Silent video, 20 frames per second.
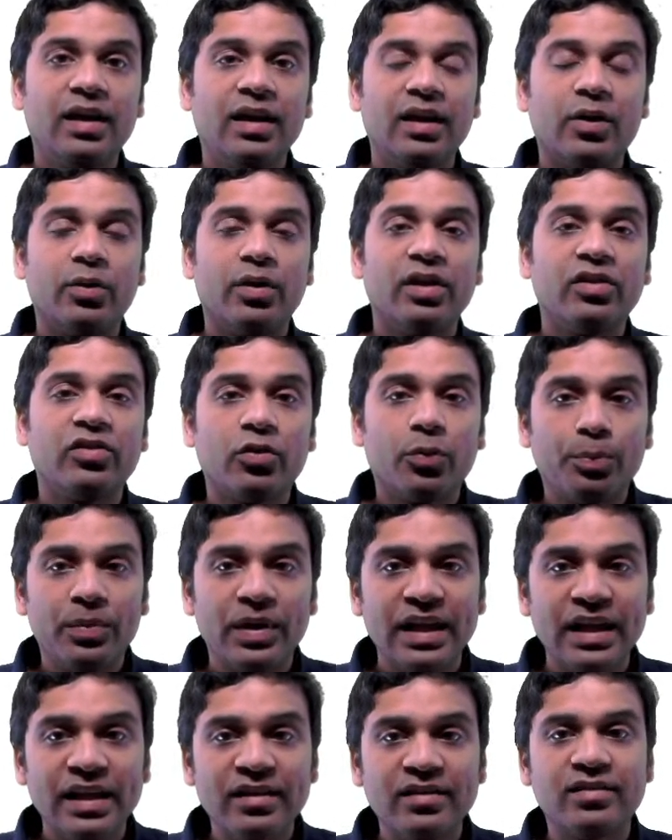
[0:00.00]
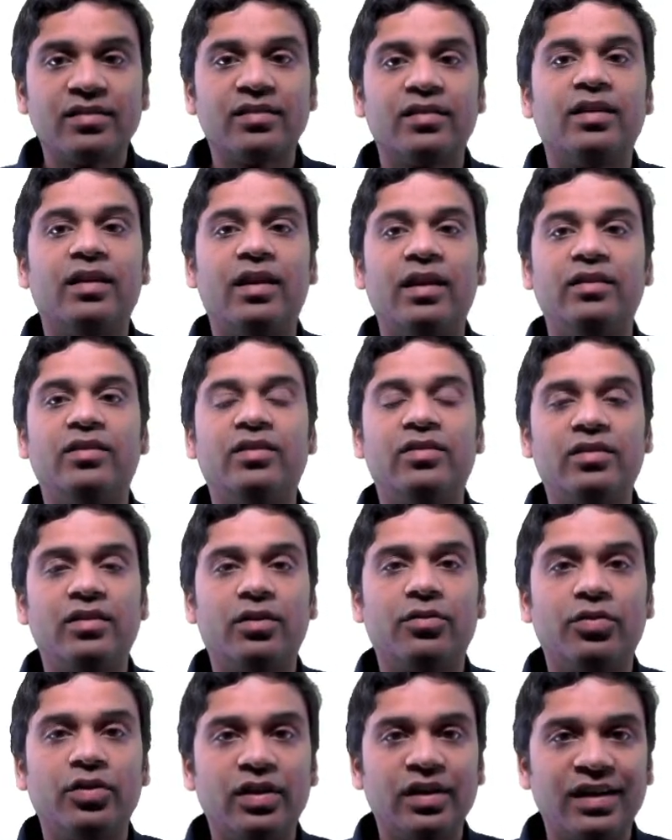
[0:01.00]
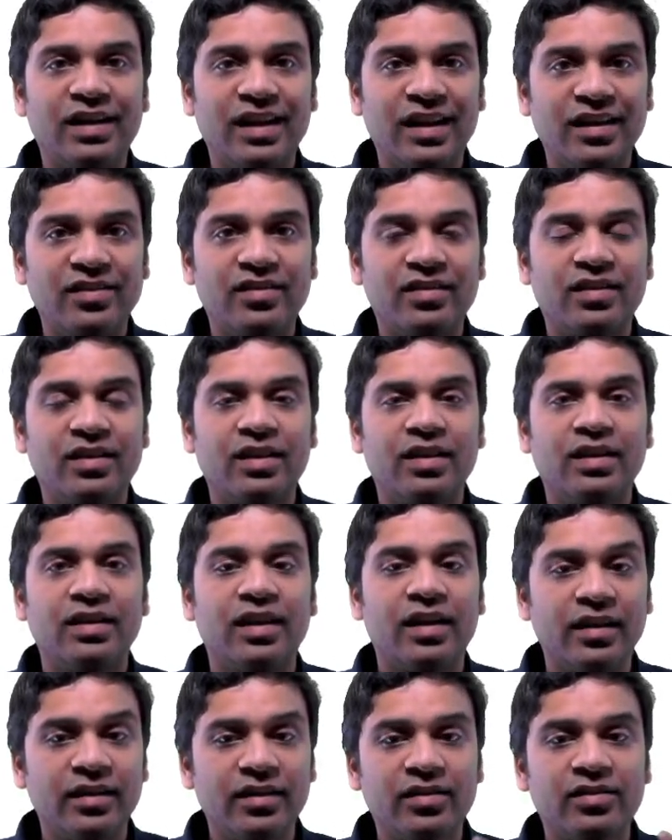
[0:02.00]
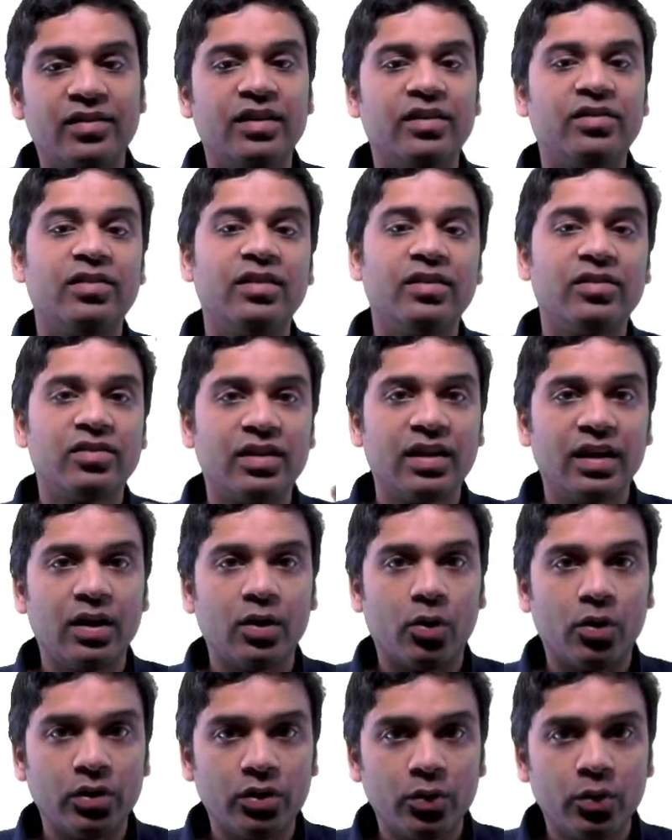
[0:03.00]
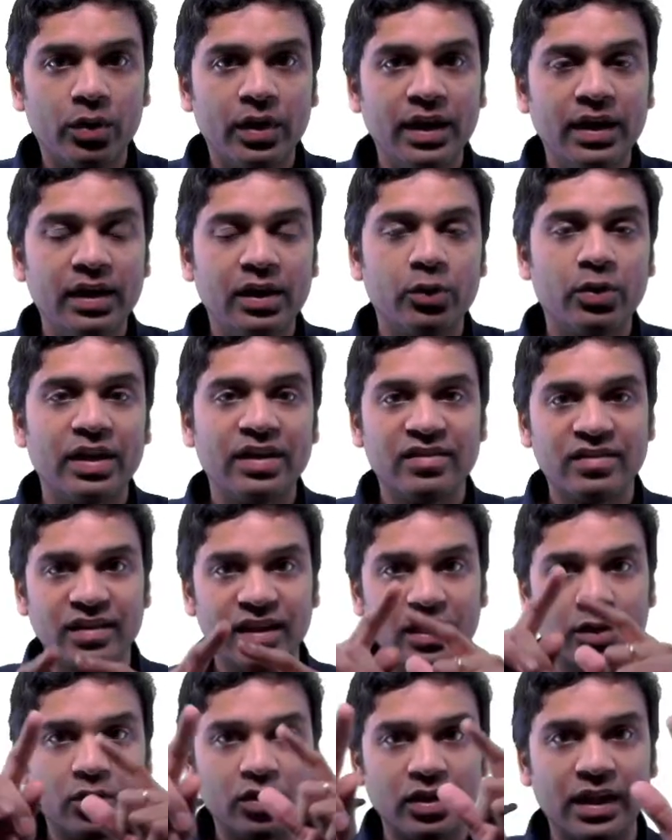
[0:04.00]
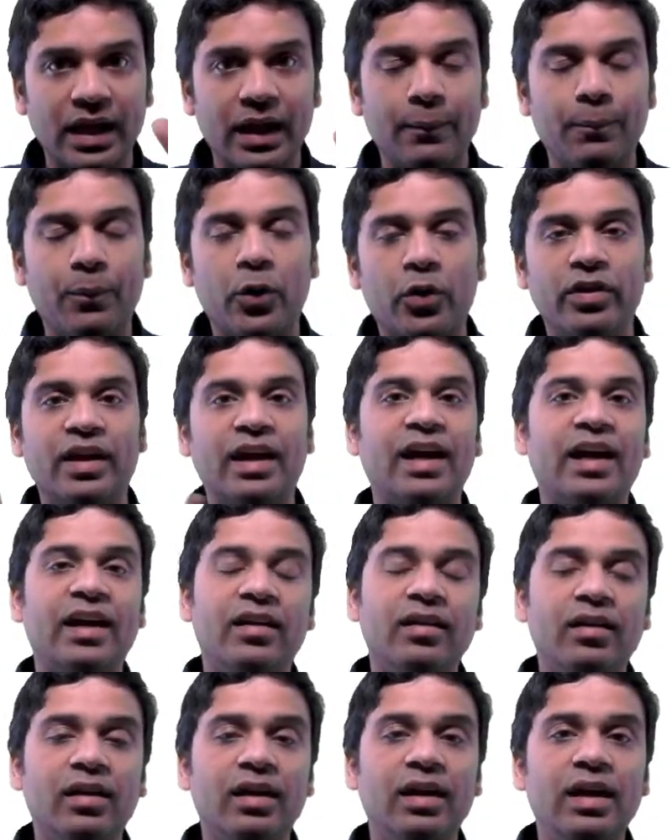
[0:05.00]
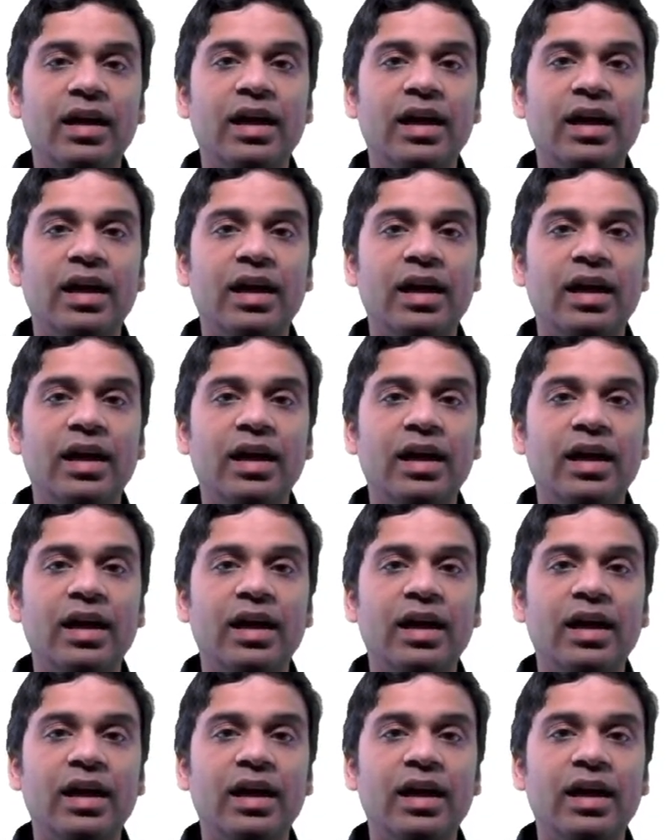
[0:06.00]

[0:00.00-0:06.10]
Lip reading: Okay, so please register for the test. The registration is still ongoing. You can see it on the app on the header.